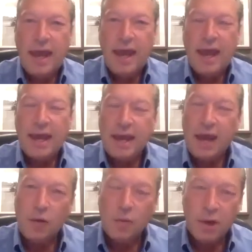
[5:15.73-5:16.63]
And
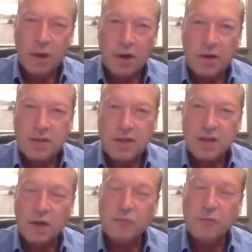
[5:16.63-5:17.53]
now America is
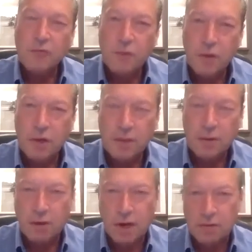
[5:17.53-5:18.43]
actually overthrowing
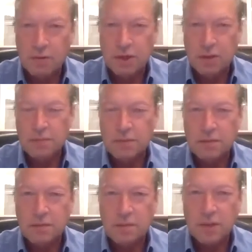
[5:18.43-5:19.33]
democratic regimes
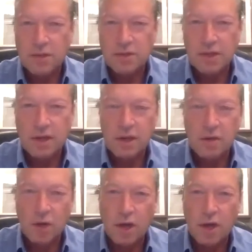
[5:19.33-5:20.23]
in places like
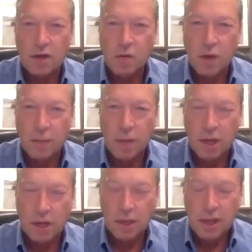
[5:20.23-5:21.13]
Iran and
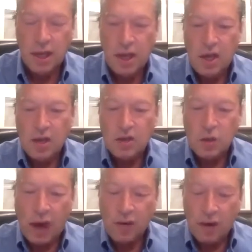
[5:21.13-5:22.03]
Guatemala.
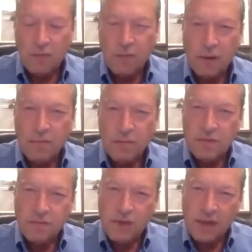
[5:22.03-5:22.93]
So I
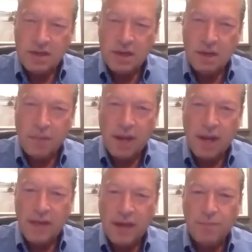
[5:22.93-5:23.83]
was fascinated by
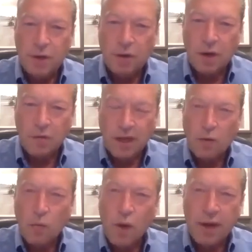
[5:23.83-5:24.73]
that period, and
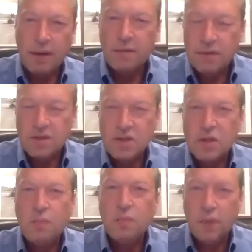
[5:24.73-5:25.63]
like
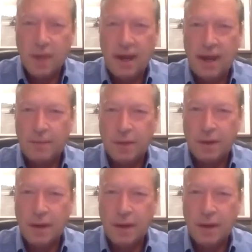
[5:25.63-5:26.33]
essentially what happened?